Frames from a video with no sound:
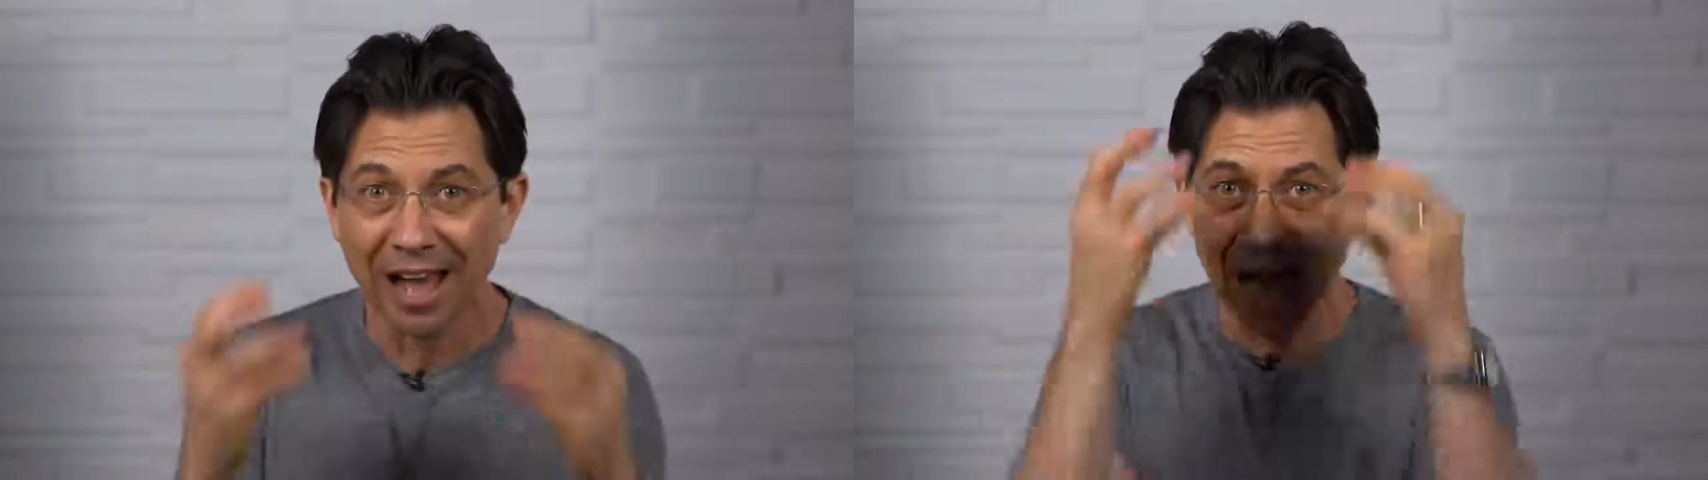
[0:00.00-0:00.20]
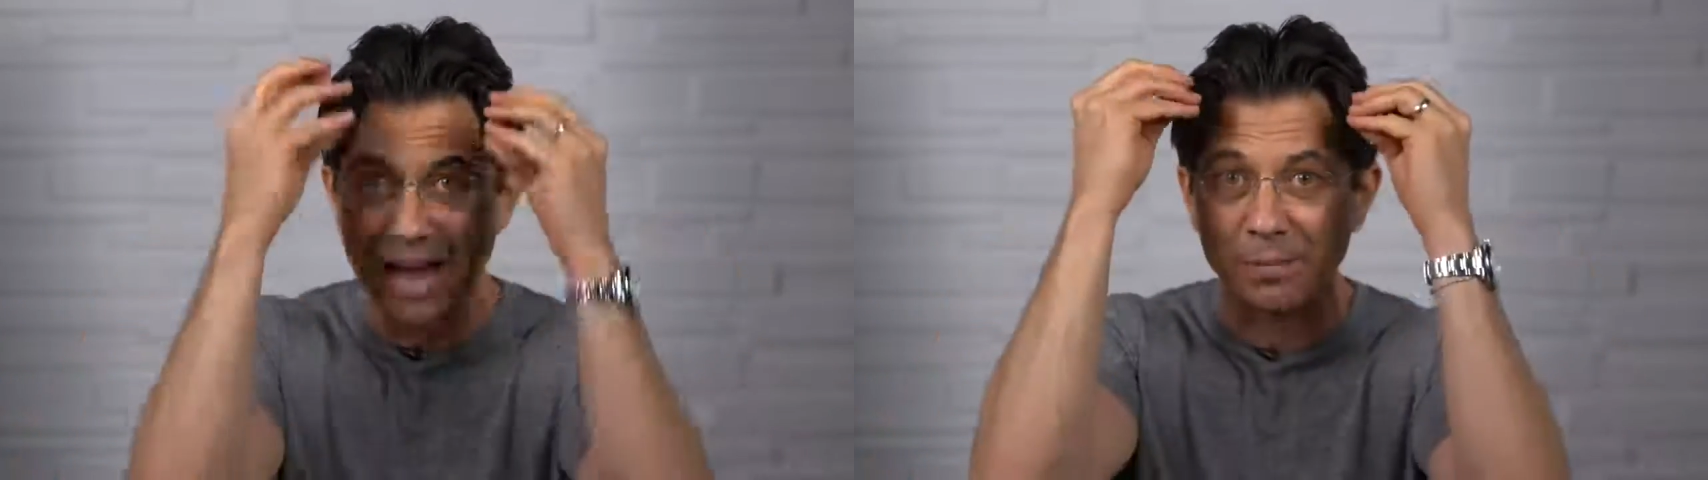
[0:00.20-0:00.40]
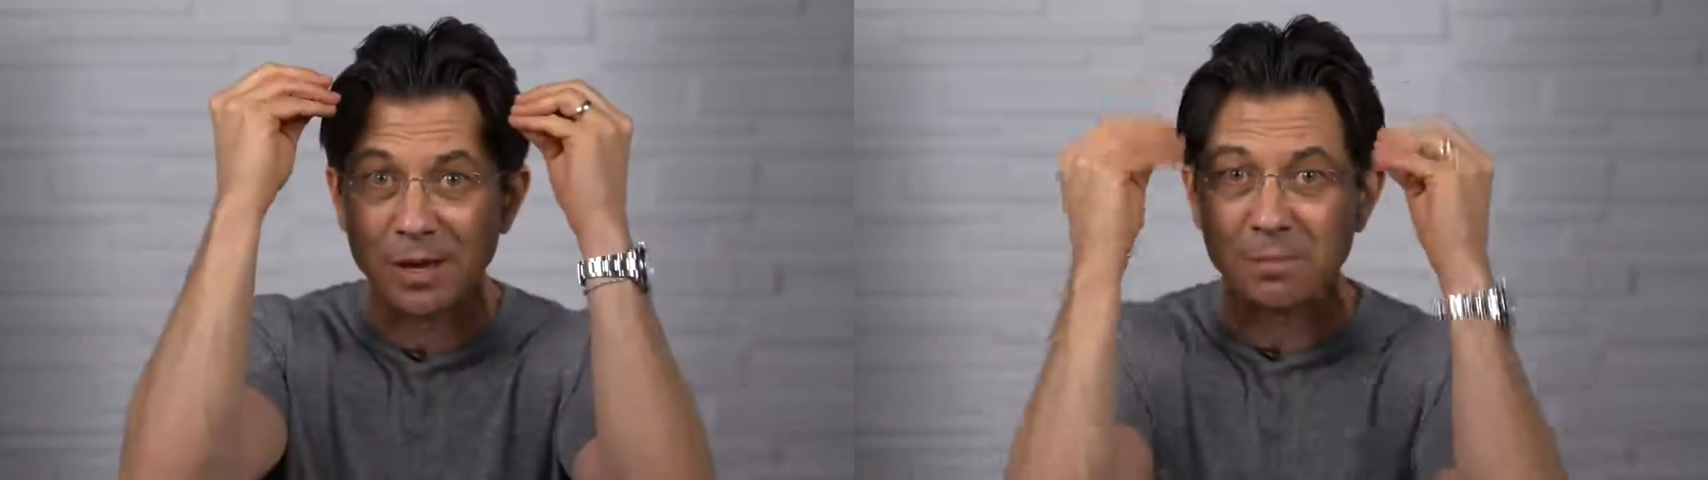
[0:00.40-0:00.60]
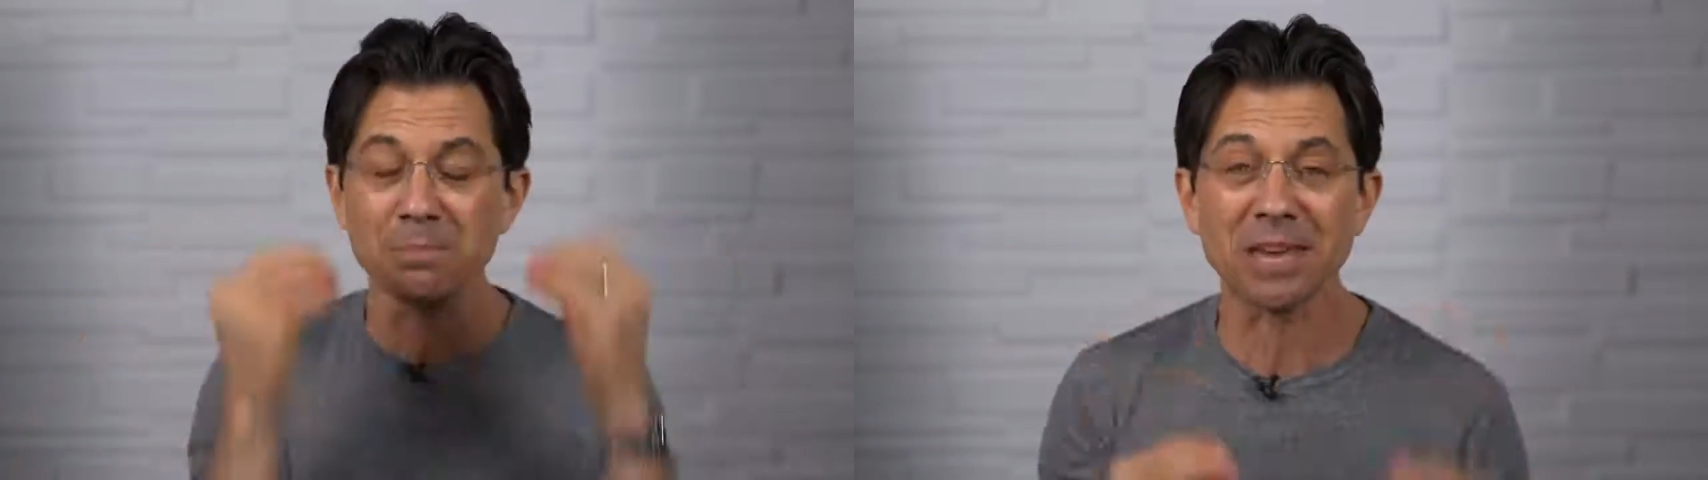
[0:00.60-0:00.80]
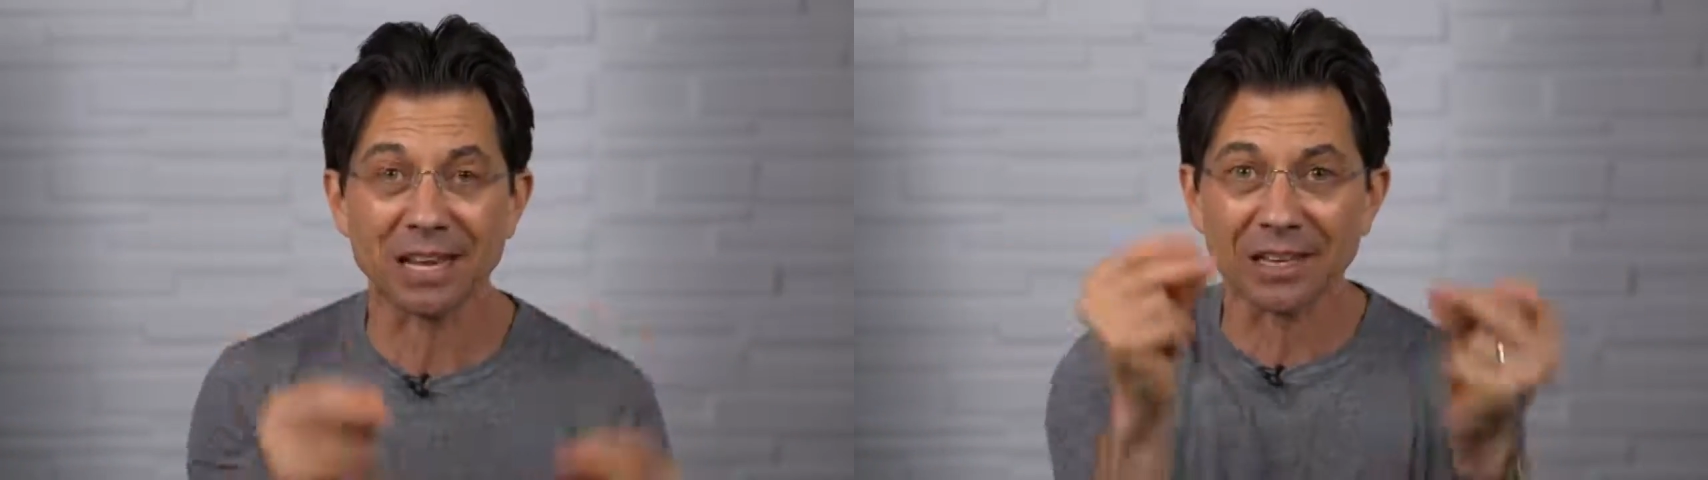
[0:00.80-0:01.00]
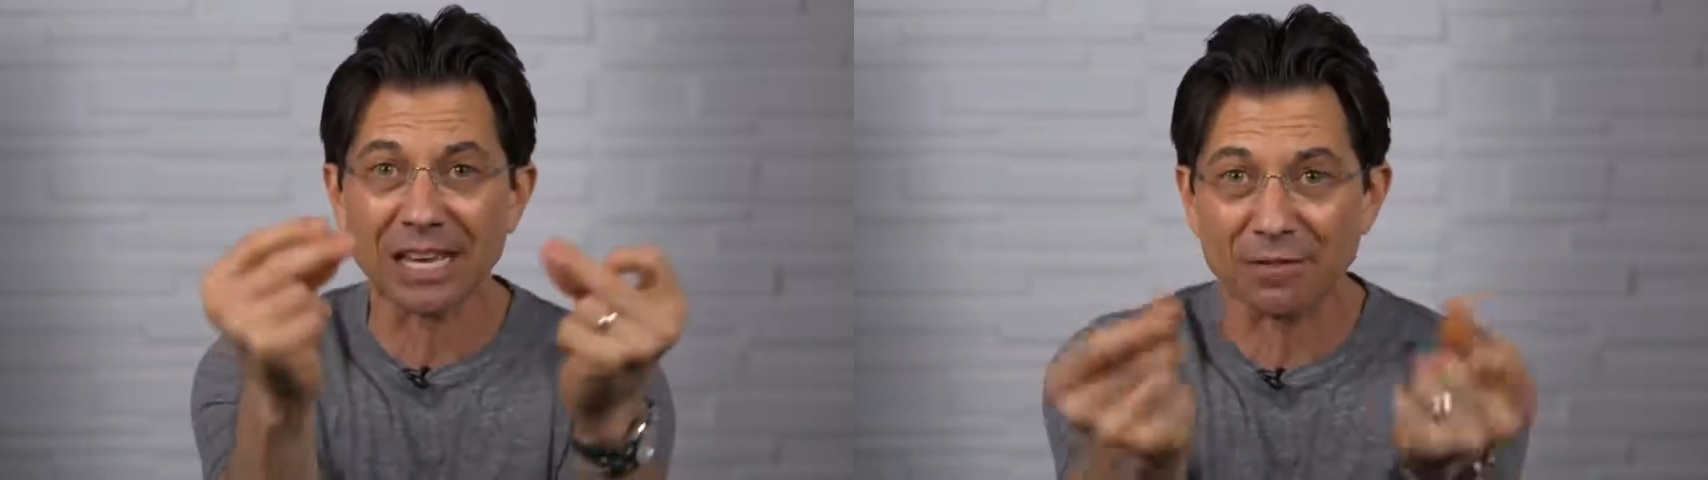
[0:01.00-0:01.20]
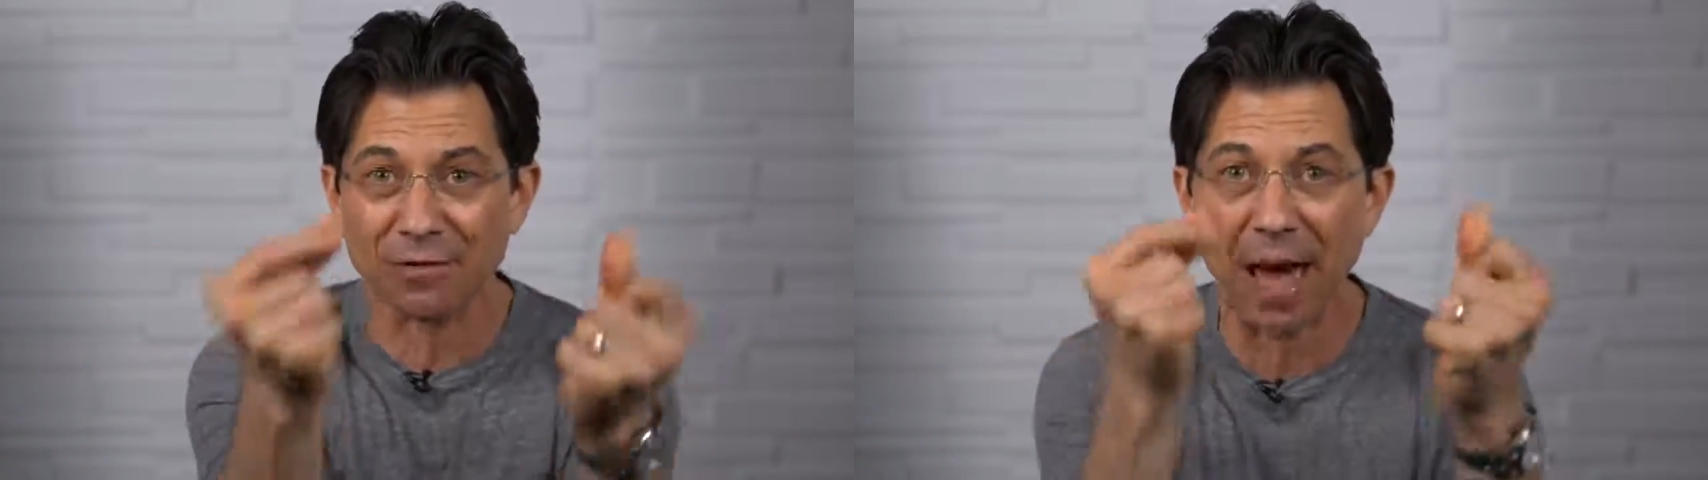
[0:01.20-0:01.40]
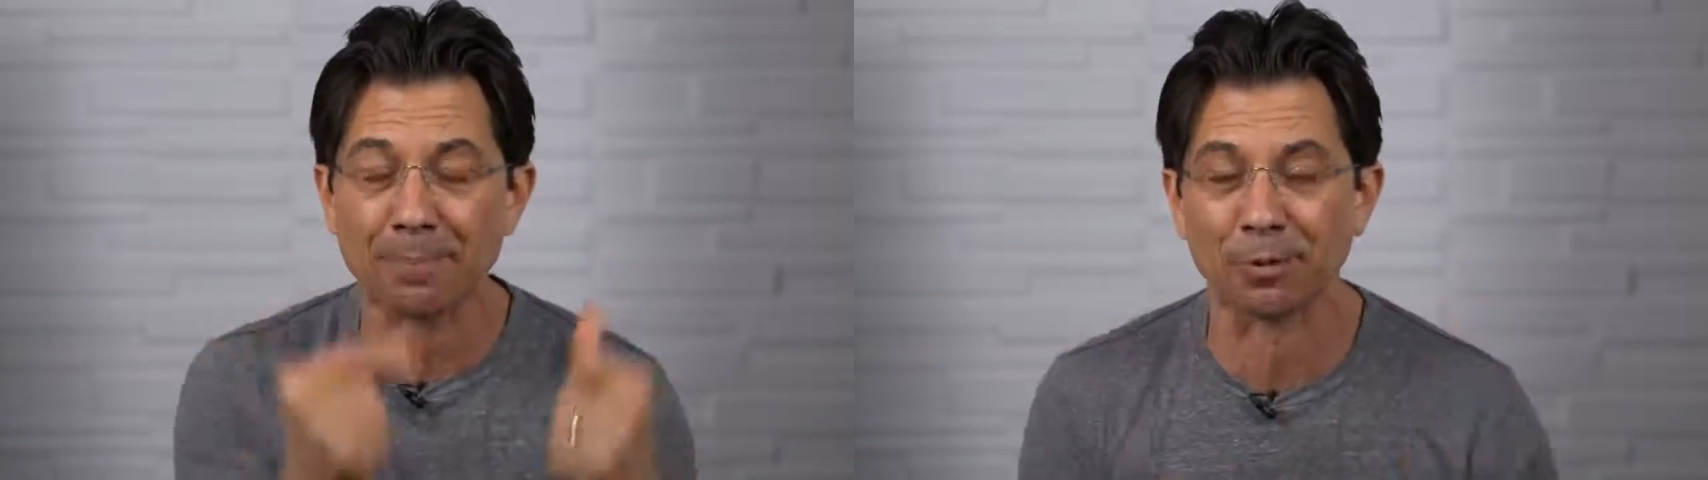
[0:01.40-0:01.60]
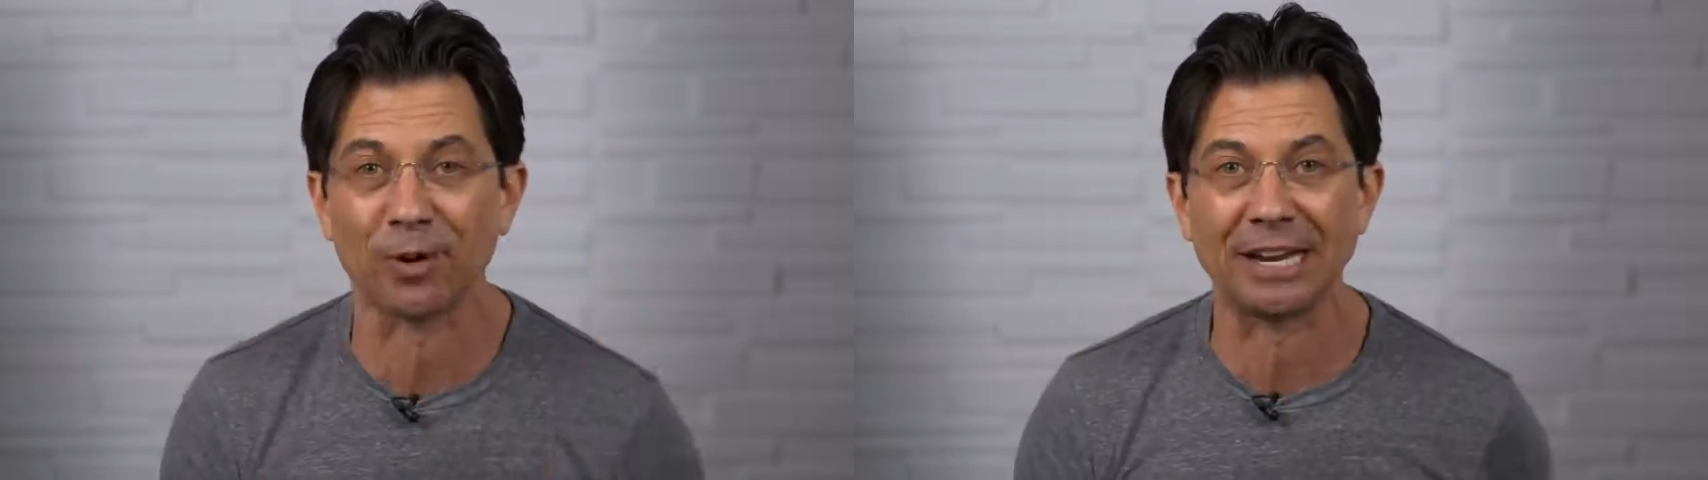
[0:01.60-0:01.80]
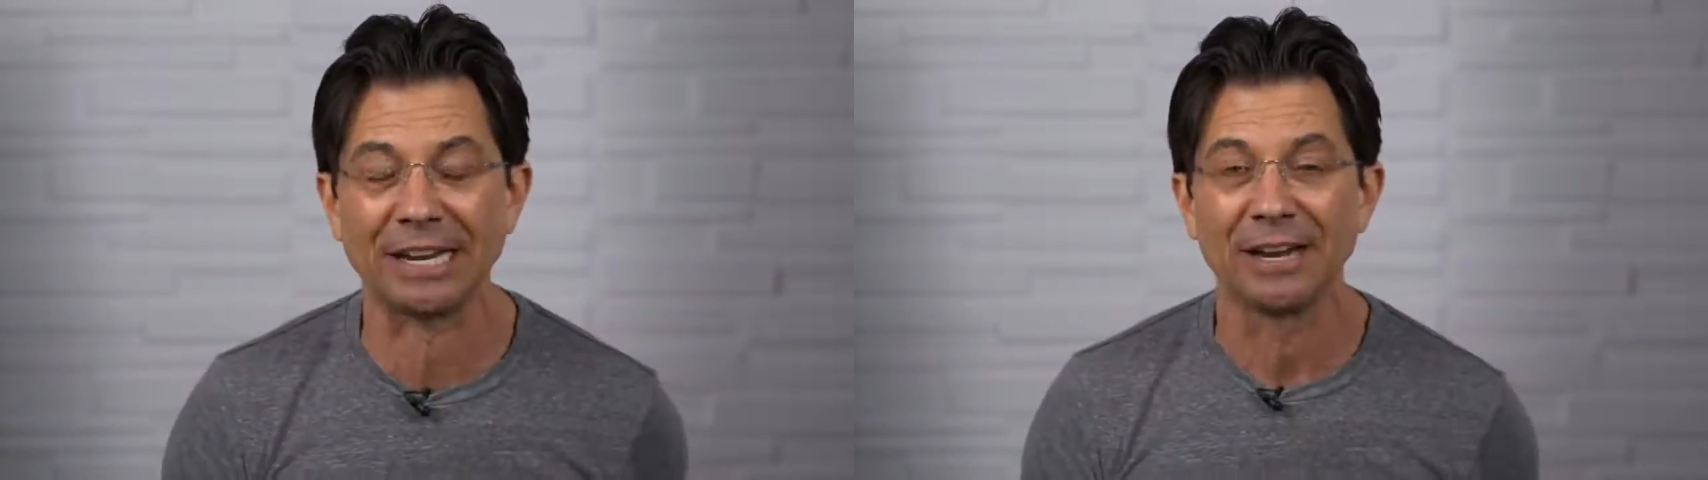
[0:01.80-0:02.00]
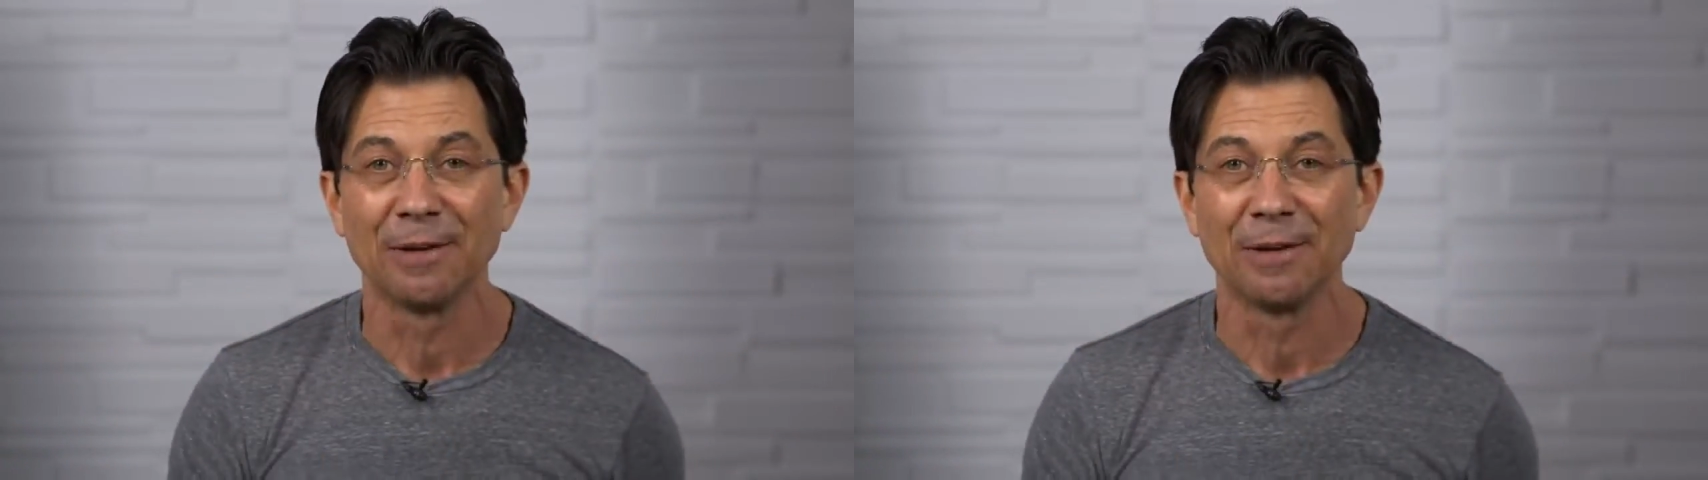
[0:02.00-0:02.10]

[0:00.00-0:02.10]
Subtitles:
had to be immediately evaporated